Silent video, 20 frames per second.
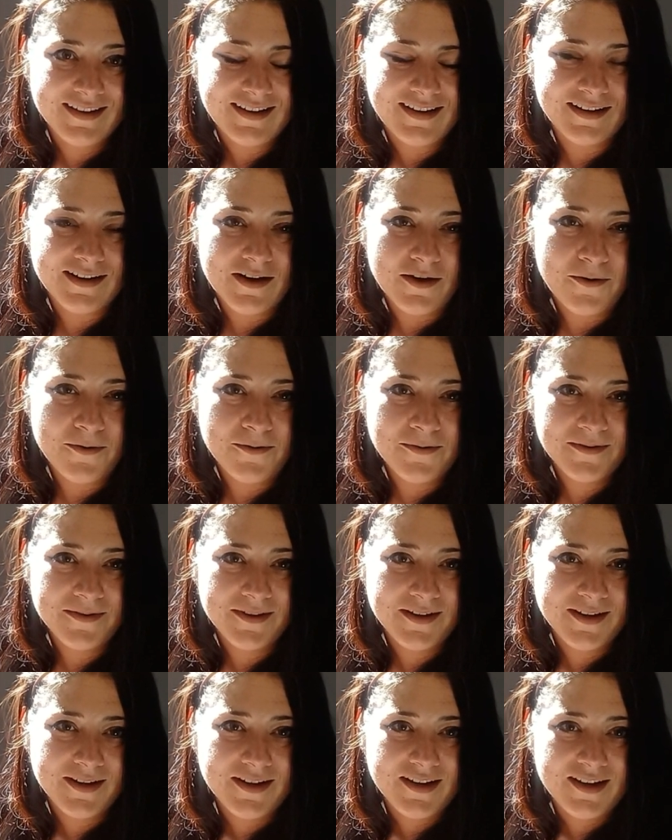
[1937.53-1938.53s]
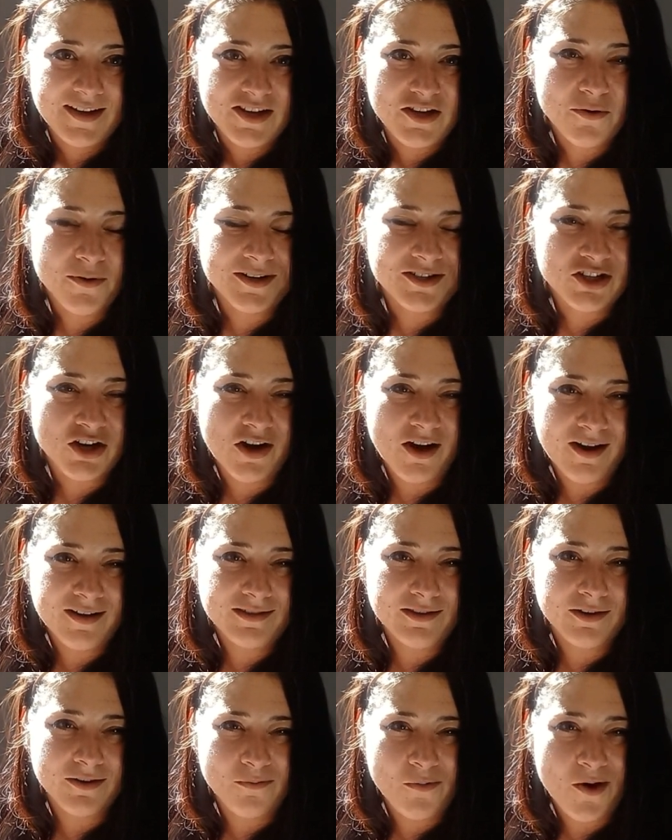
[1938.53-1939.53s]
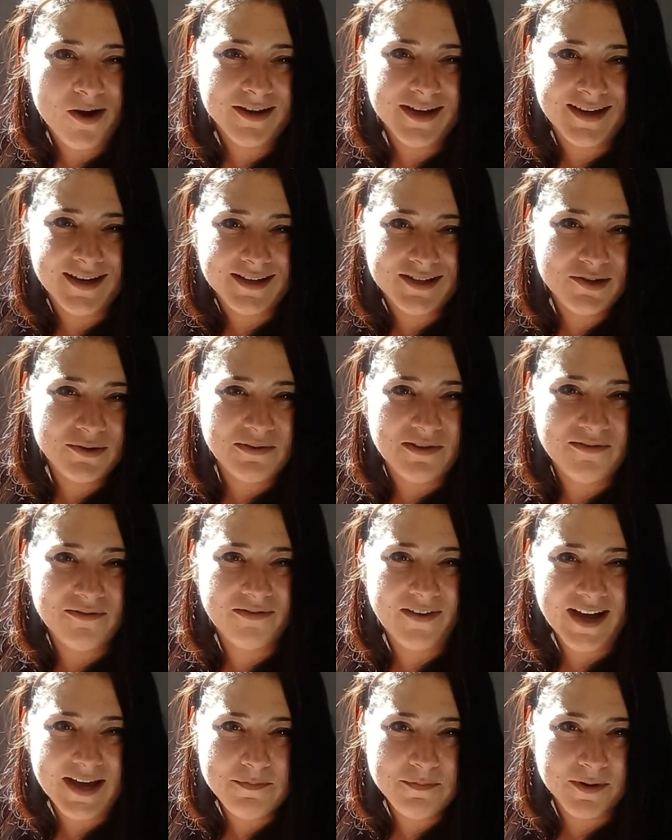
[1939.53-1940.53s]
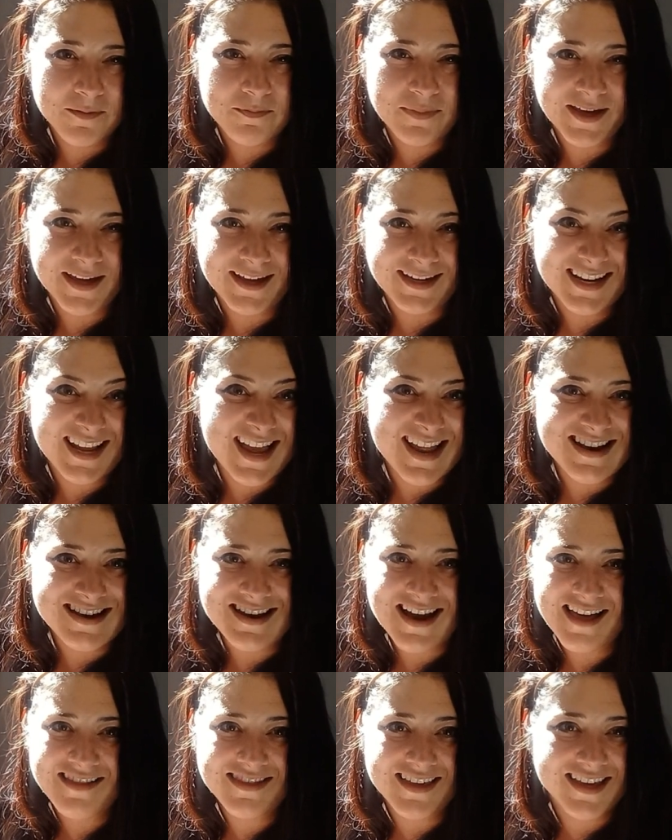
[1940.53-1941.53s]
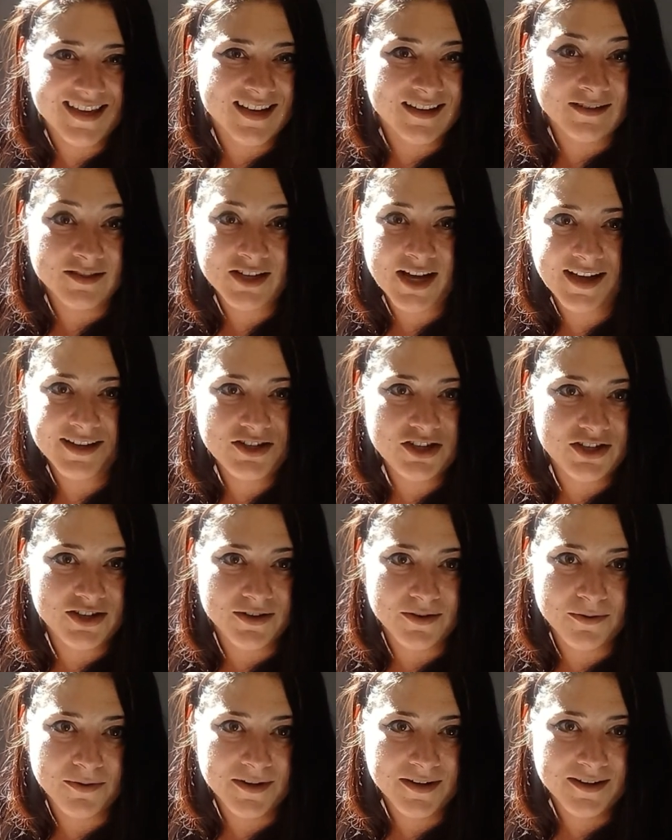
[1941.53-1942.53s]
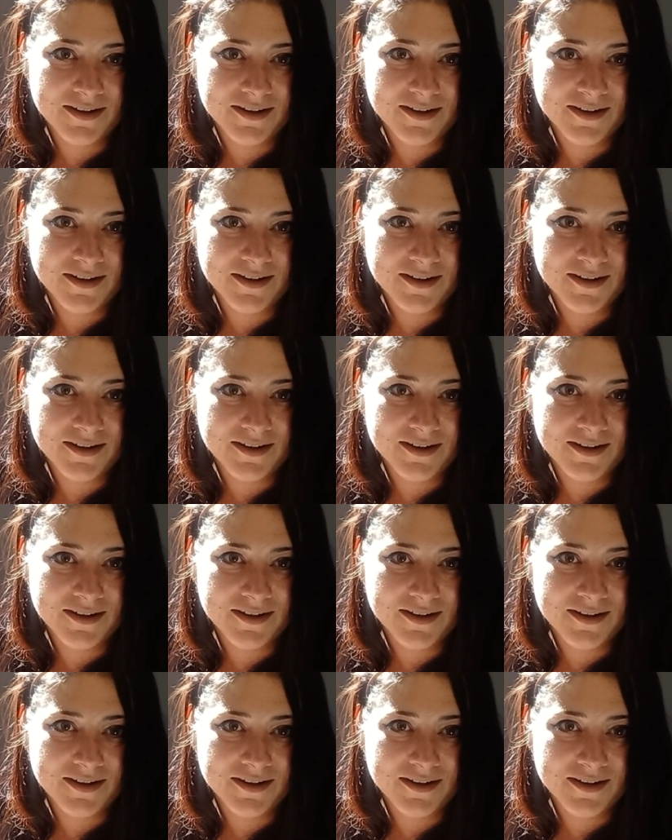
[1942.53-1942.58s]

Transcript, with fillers: You know, you're a toddler walking into a viper pit and nothing can touch you.